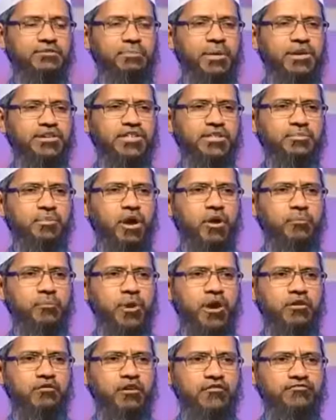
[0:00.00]
It's mentioned in the
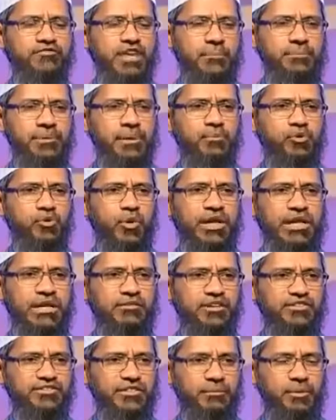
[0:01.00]
book of Proverbs, chapter number
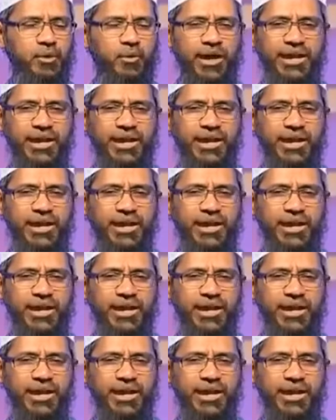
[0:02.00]
20, verse